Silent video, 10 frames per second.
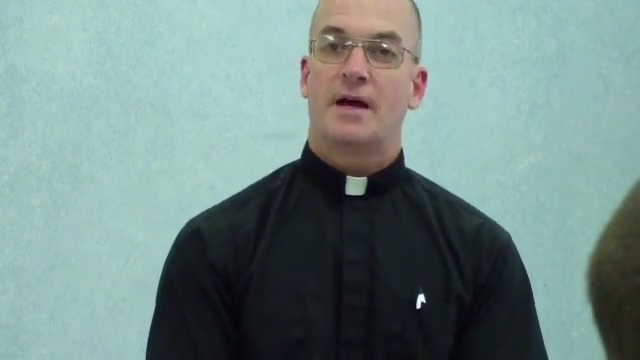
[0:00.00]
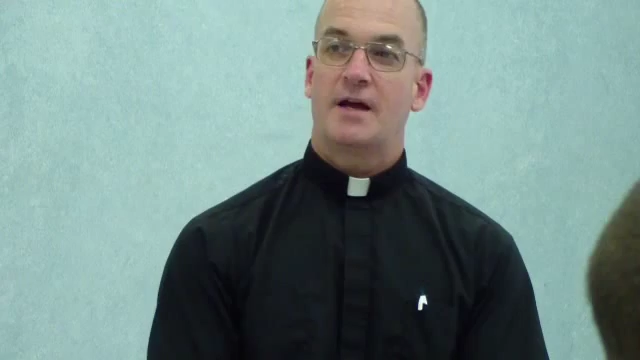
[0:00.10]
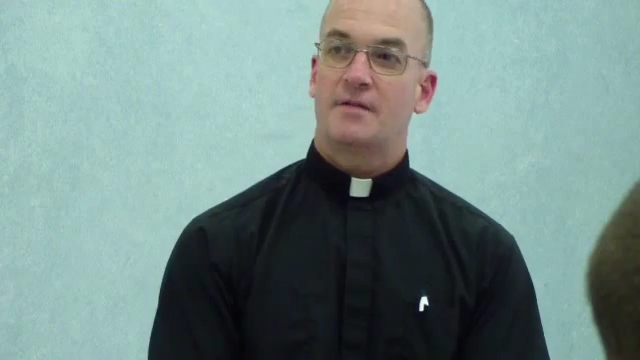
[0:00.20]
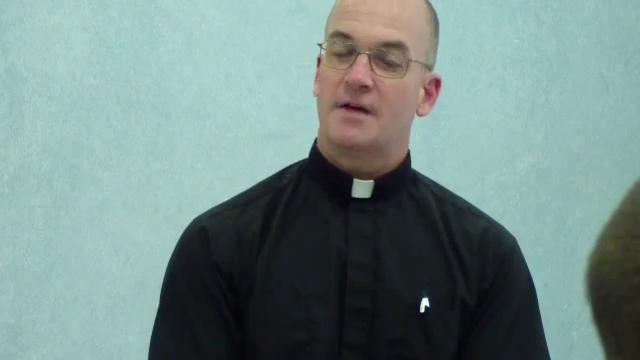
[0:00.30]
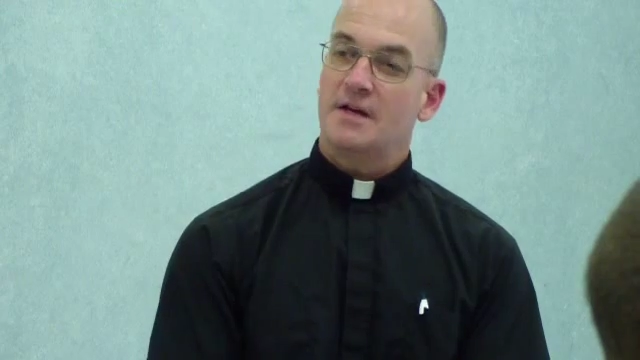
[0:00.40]

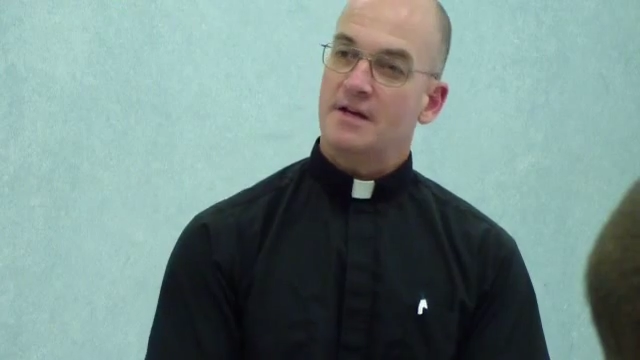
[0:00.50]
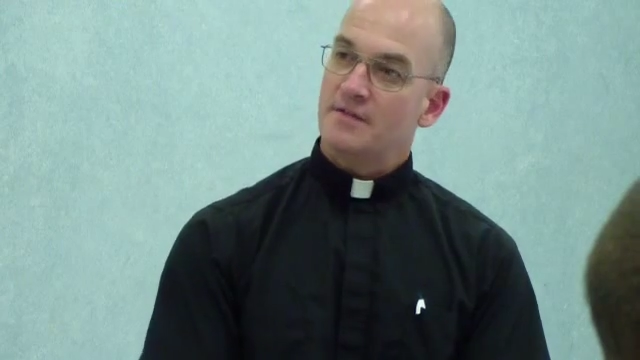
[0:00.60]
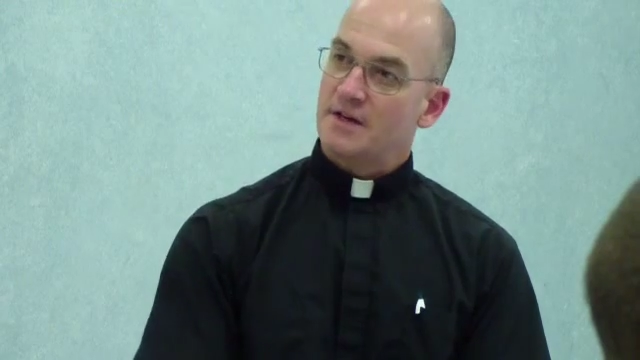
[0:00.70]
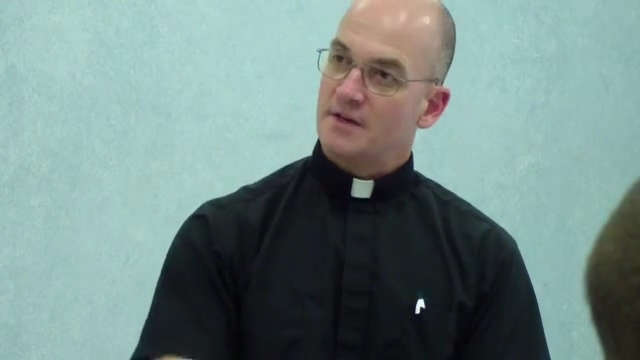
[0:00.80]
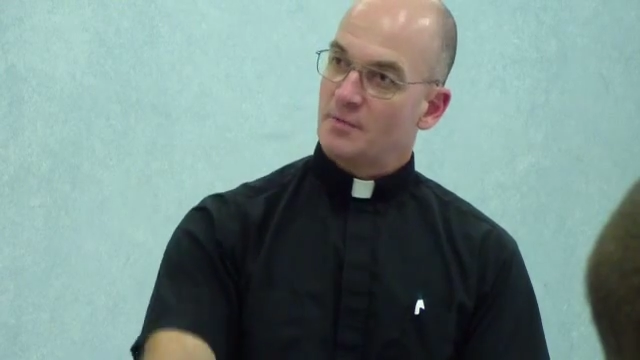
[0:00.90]
And he
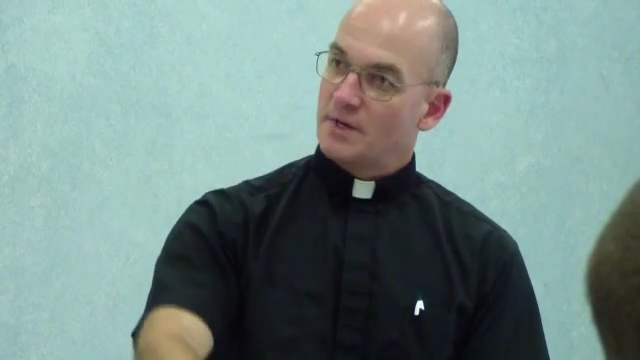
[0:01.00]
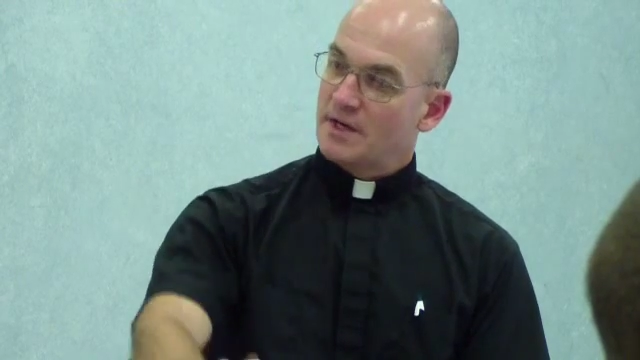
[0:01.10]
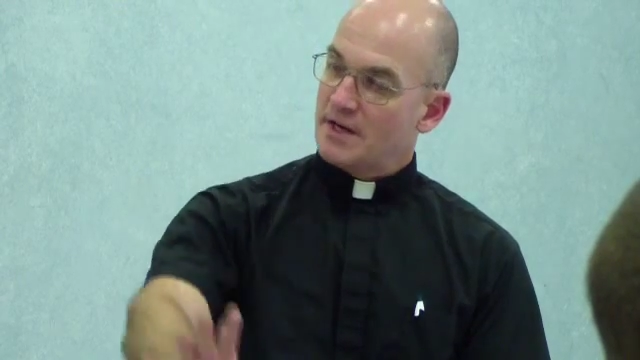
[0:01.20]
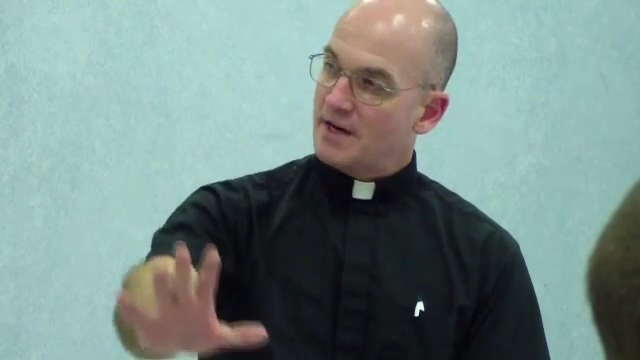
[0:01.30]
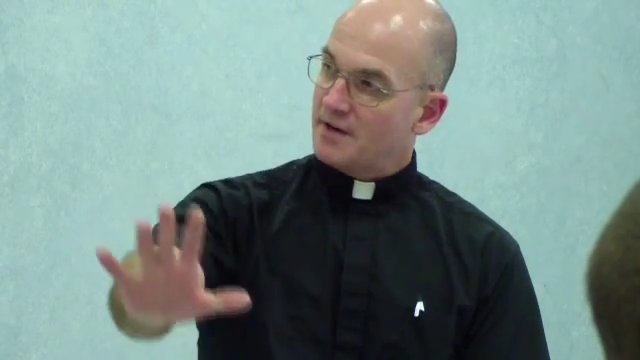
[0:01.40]
then
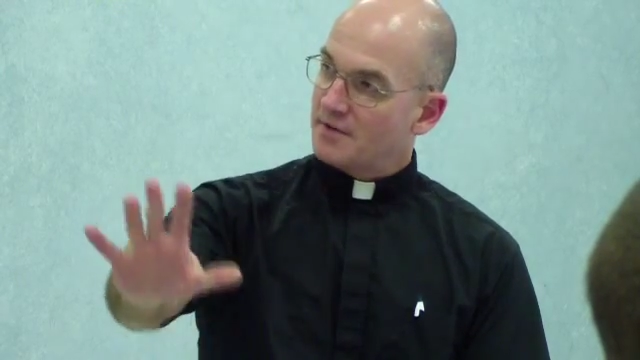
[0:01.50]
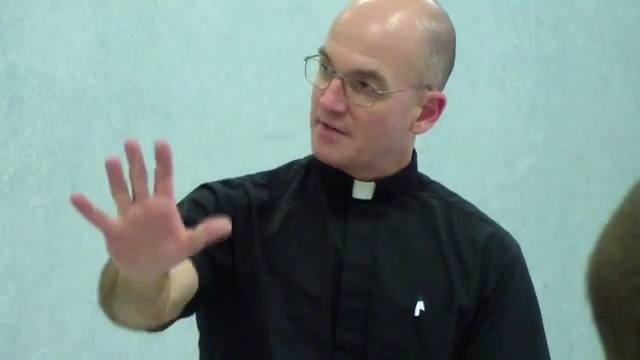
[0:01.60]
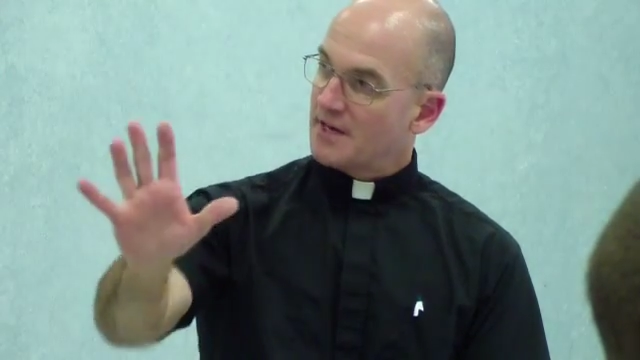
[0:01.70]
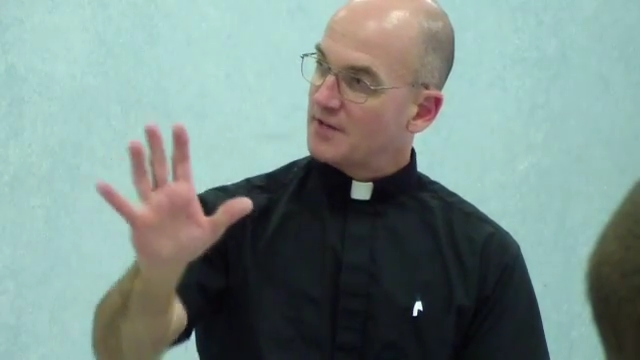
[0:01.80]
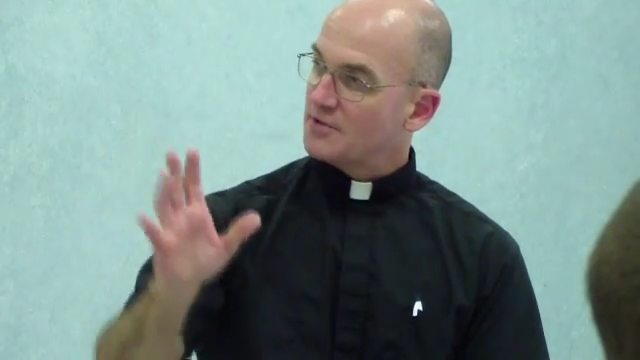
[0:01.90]
went out,
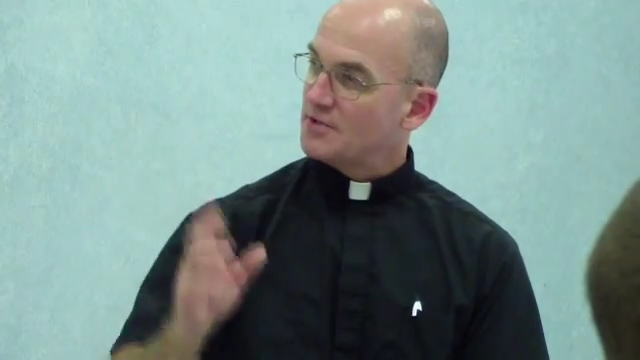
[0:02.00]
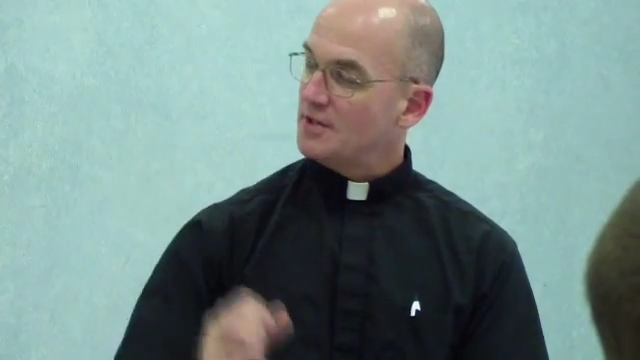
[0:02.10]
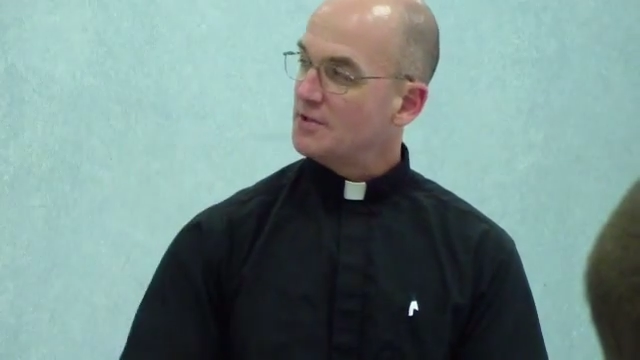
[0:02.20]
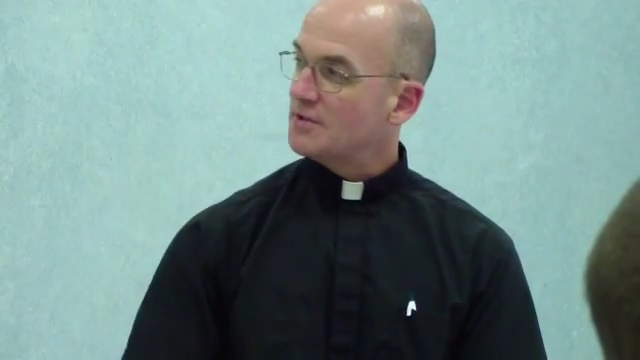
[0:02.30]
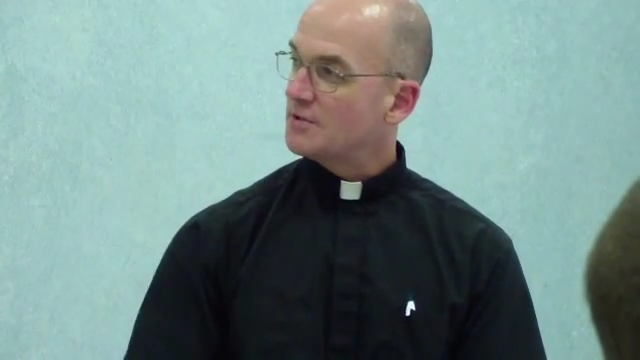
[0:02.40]
as
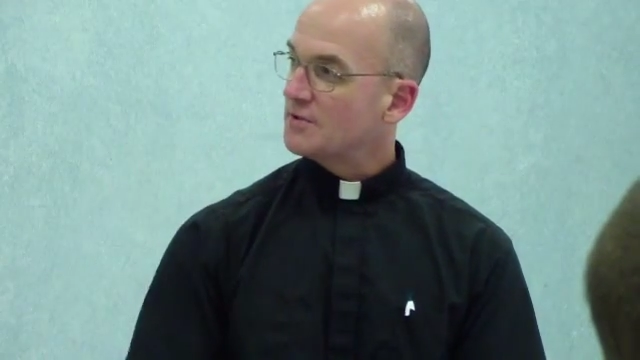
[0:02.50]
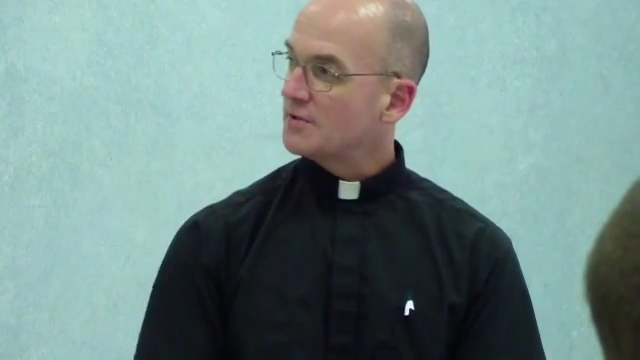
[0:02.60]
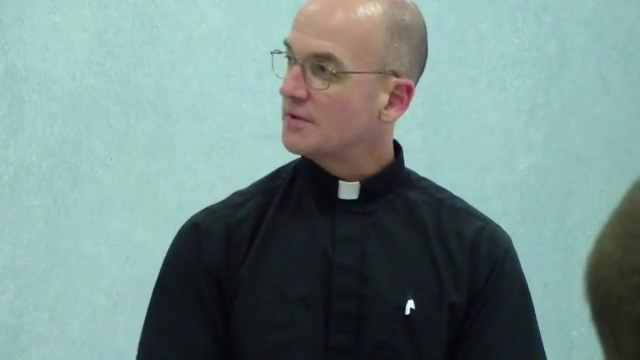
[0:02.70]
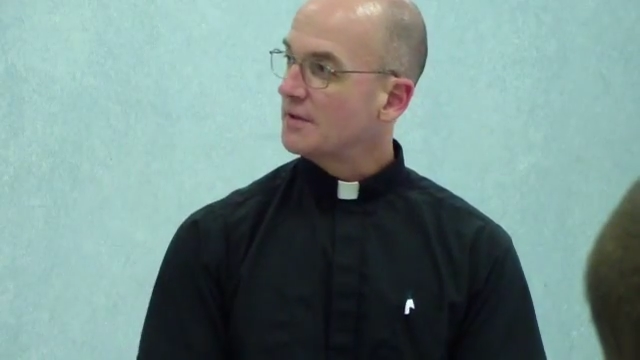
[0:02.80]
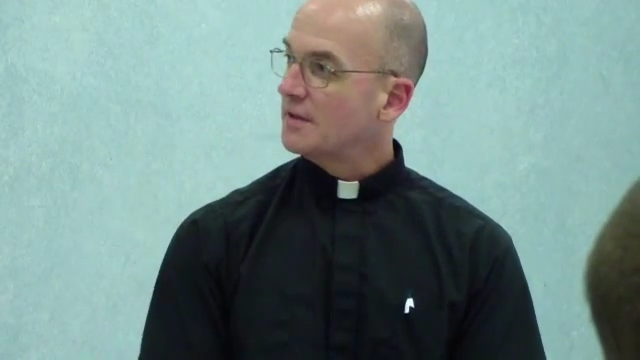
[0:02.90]
Jesus